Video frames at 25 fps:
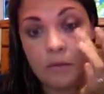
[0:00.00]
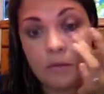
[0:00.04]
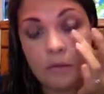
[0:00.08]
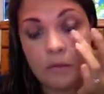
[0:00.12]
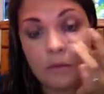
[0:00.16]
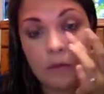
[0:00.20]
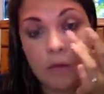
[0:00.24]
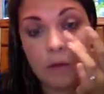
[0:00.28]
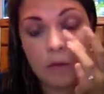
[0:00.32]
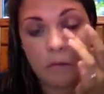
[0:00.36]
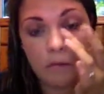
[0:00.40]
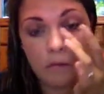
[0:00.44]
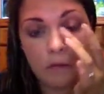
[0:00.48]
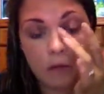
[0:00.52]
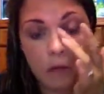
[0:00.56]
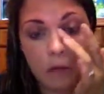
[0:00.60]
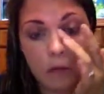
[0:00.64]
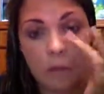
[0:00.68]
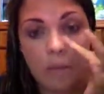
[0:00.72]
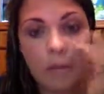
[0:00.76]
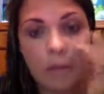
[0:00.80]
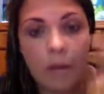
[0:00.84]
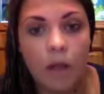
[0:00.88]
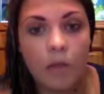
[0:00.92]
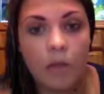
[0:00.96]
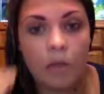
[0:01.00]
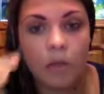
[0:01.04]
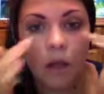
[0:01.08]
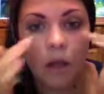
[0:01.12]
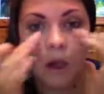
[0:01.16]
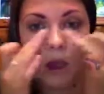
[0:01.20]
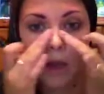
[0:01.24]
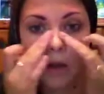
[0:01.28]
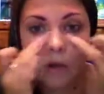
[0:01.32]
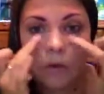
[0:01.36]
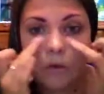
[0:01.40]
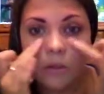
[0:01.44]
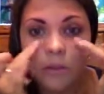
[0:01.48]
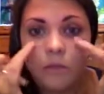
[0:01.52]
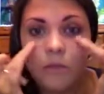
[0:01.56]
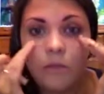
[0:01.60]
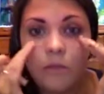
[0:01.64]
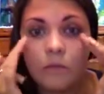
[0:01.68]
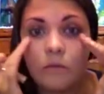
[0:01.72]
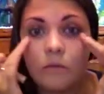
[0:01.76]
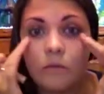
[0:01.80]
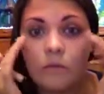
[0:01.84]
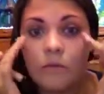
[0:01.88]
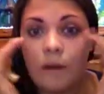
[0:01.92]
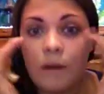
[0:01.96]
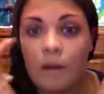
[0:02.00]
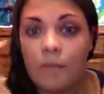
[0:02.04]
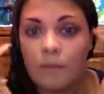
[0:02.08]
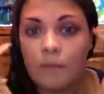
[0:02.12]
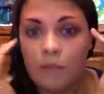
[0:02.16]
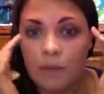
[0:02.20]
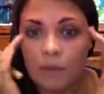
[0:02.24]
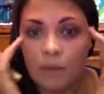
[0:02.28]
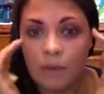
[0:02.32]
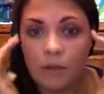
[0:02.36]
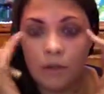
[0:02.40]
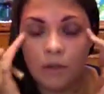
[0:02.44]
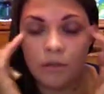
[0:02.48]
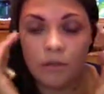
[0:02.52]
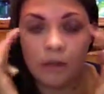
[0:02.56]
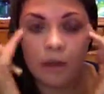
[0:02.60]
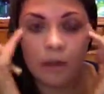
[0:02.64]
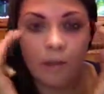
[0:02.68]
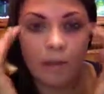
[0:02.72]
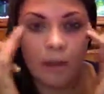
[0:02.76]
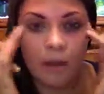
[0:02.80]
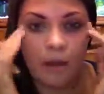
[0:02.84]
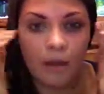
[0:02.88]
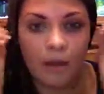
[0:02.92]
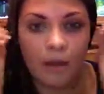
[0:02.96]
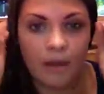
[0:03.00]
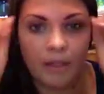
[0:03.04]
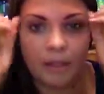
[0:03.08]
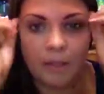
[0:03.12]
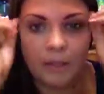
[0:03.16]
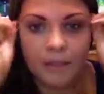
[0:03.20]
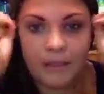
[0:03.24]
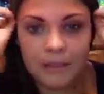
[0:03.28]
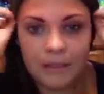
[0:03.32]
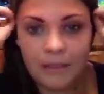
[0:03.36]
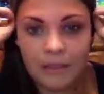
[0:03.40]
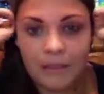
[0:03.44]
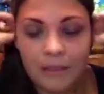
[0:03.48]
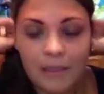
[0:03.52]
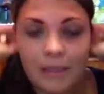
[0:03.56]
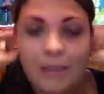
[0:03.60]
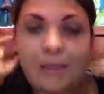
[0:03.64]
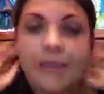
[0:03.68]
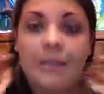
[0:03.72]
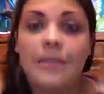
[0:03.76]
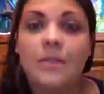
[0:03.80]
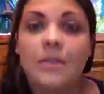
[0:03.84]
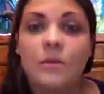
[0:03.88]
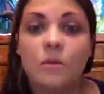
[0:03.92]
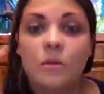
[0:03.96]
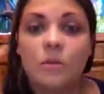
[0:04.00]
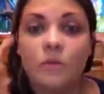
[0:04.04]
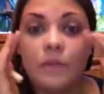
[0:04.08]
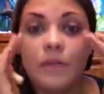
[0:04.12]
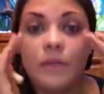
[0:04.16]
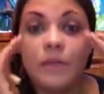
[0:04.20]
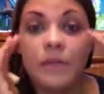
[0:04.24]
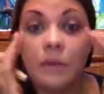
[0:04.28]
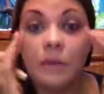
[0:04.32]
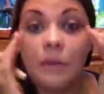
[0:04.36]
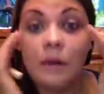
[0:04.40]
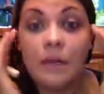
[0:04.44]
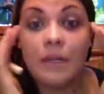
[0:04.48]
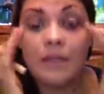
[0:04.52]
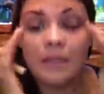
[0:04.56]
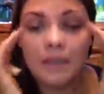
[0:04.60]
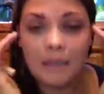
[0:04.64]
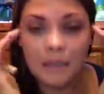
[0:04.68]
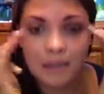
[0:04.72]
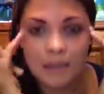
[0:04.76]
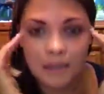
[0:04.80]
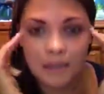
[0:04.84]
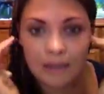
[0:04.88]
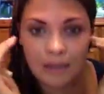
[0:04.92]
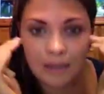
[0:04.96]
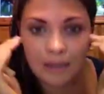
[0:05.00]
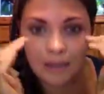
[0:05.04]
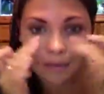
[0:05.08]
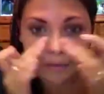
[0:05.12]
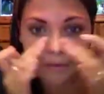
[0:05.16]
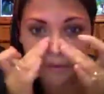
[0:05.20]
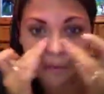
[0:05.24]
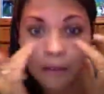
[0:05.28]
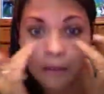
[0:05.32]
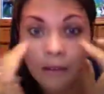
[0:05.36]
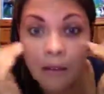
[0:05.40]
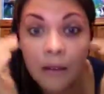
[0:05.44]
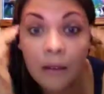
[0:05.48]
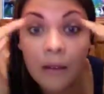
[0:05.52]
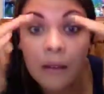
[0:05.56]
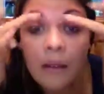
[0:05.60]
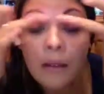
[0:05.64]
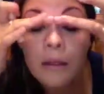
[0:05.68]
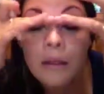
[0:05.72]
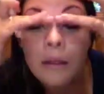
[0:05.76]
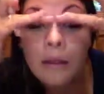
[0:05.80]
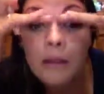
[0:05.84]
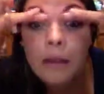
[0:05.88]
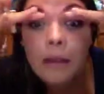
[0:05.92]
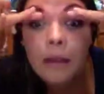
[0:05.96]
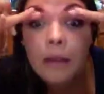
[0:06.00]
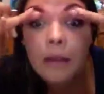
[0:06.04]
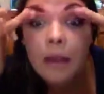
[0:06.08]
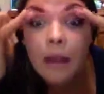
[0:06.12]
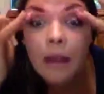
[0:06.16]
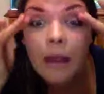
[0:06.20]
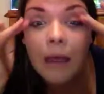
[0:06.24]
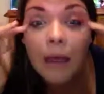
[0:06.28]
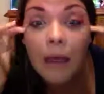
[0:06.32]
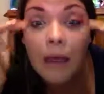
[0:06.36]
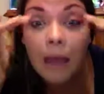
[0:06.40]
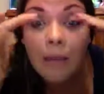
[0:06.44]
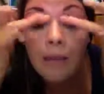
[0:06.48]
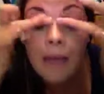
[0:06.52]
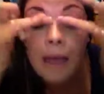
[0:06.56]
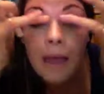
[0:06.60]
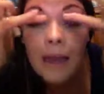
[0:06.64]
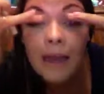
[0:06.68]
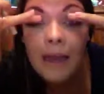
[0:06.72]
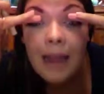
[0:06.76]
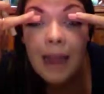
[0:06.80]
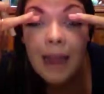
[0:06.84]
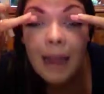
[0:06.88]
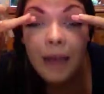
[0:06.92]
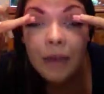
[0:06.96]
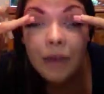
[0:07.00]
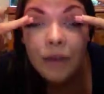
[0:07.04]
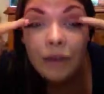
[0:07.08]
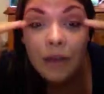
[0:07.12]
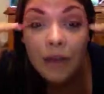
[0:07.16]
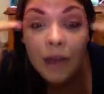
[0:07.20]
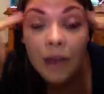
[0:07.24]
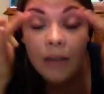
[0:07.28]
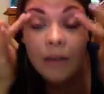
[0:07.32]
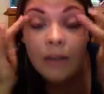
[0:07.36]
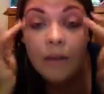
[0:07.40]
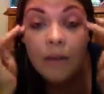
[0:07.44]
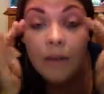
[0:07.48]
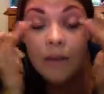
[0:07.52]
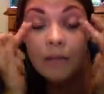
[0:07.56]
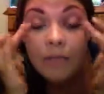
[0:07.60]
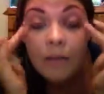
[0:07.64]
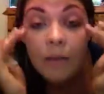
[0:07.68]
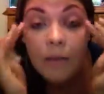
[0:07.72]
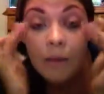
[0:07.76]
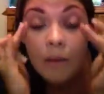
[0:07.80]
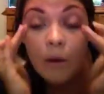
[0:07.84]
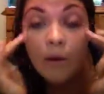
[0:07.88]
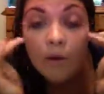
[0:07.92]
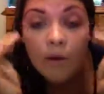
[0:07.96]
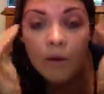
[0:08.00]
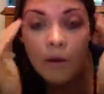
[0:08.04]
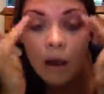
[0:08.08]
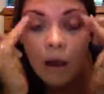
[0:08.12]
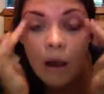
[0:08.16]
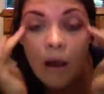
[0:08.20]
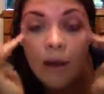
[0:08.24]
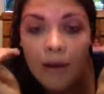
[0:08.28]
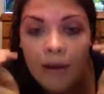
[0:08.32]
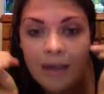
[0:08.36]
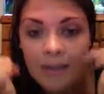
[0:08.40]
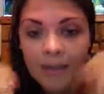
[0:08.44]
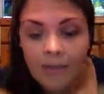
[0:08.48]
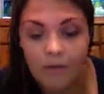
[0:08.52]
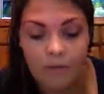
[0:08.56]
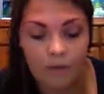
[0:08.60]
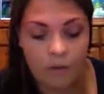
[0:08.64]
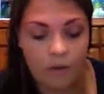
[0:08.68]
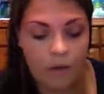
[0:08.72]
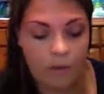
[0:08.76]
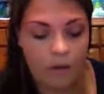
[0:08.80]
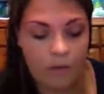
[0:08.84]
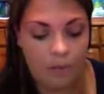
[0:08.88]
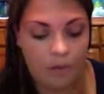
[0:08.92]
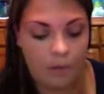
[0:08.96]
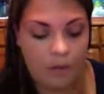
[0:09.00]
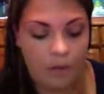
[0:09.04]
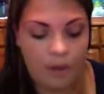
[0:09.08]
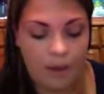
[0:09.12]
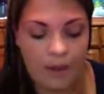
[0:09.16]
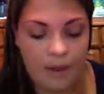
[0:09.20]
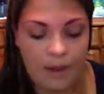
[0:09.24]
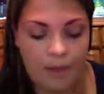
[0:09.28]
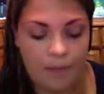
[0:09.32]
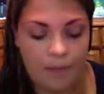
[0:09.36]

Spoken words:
Don't really, I mean, I try not to sort of rub too much around my eyes because the skin is obviously quite sensitive. Any extra, you can rub it on your eyelids if you're going to put